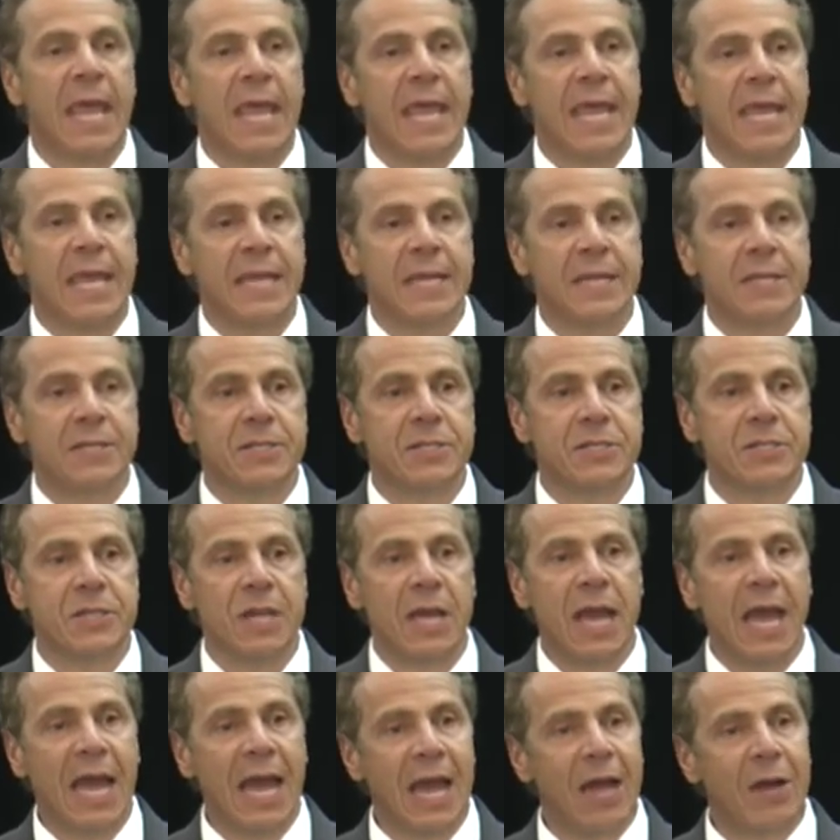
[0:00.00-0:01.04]

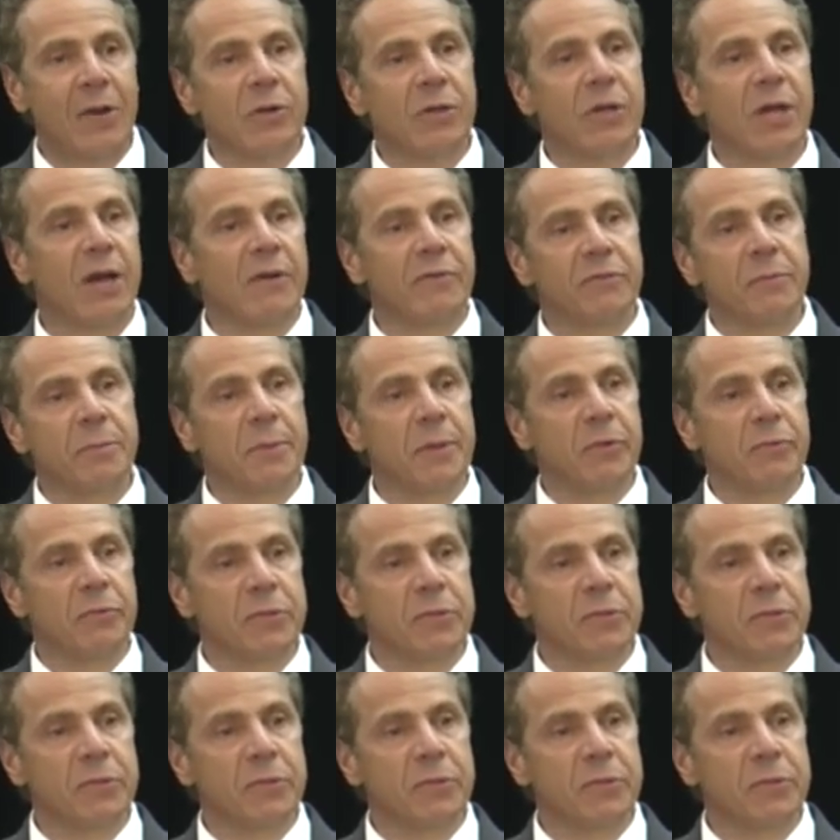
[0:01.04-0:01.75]
is how government